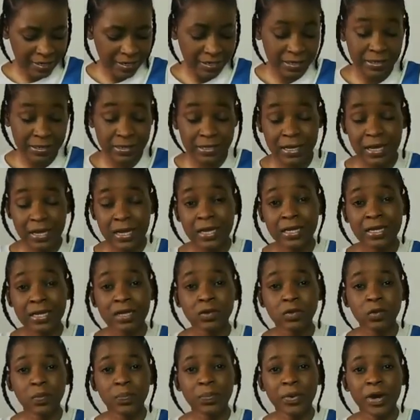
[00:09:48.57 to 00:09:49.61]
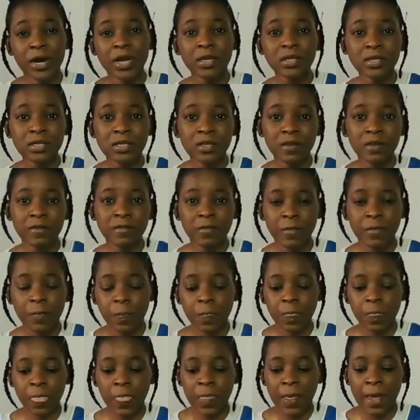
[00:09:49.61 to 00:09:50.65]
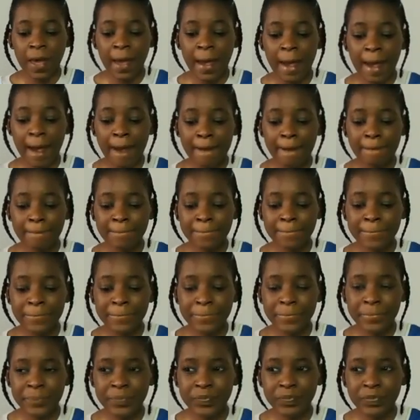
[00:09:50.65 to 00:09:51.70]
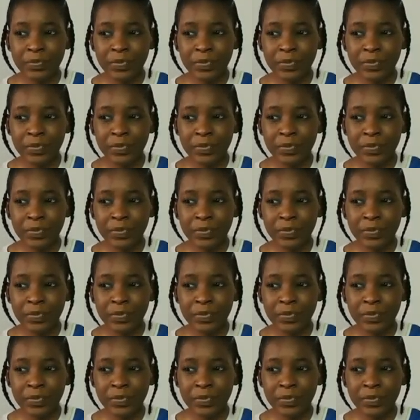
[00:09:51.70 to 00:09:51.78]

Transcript: see it as oppressive um,